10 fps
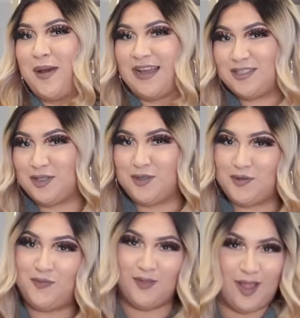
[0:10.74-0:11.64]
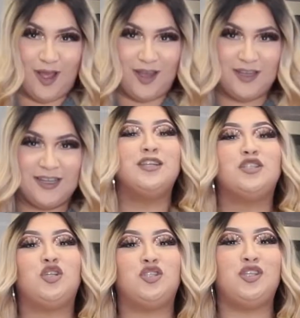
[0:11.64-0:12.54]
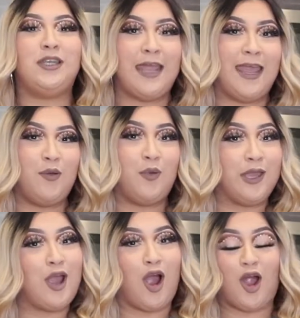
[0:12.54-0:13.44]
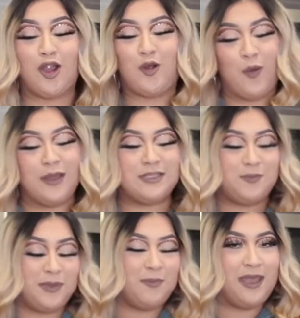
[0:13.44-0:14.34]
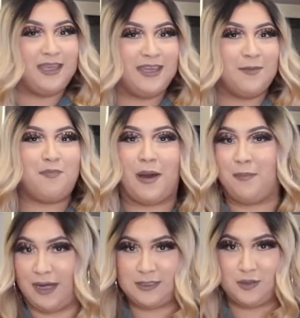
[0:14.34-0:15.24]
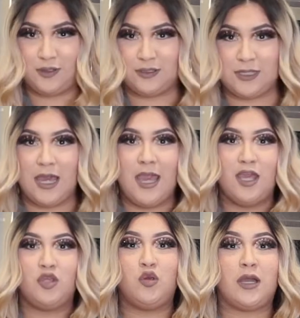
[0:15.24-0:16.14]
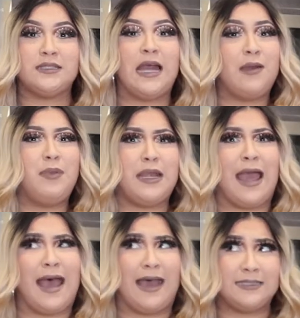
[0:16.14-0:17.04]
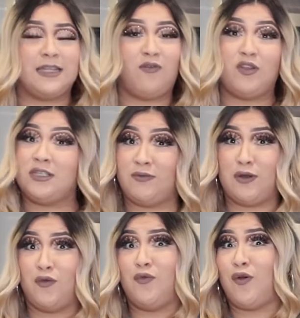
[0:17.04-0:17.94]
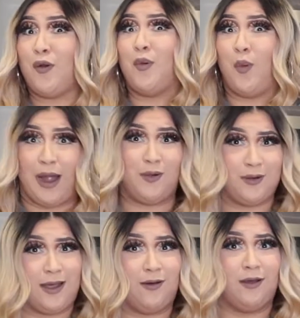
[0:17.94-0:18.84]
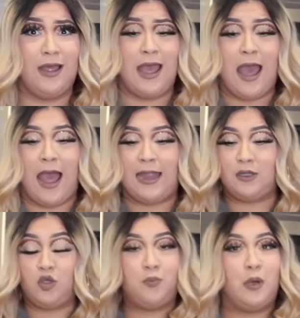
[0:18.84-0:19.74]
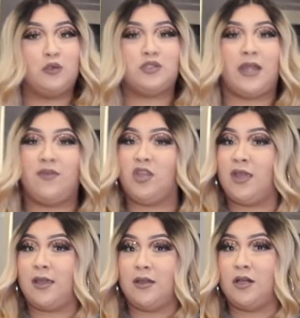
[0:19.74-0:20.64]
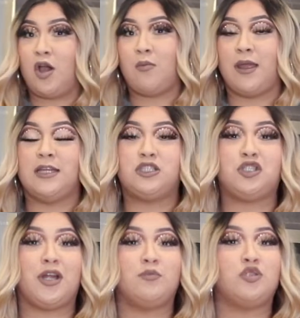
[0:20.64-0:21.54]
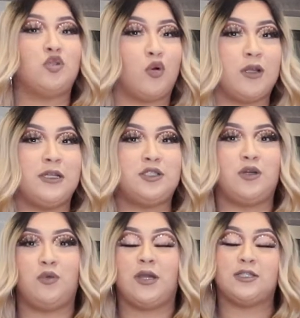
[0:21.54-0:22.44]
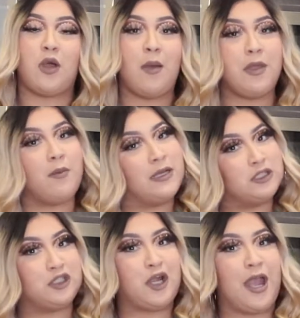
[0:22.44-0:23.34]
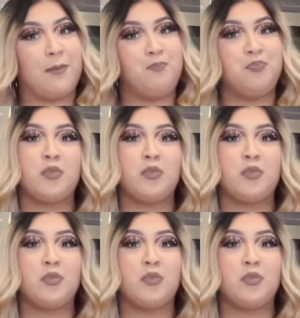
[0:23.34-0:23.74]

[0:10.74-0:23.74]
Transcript: back to a new vlog. So today we are going to be making pambazos. You guys have been asking for this video for a while now. I do post everything I cook on my Instagram story, so if you guys don't have me on my Instagram,